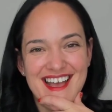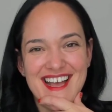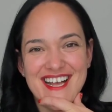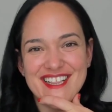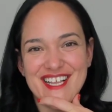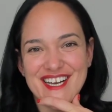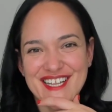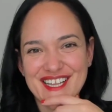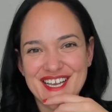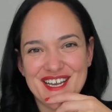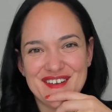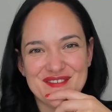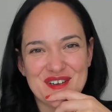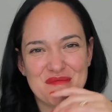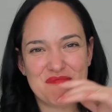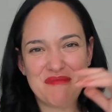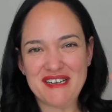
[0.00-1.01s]
luckily I have
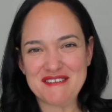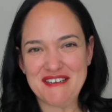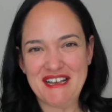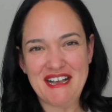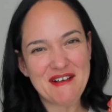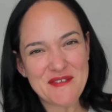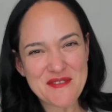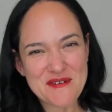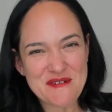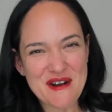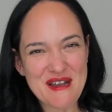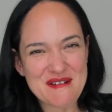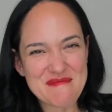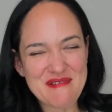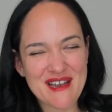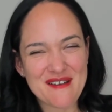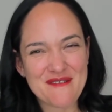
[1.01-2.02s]
good mental health
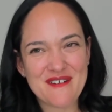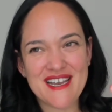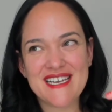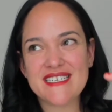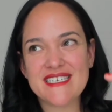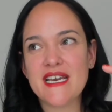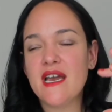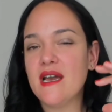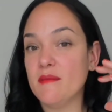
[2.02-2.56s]
around my weight,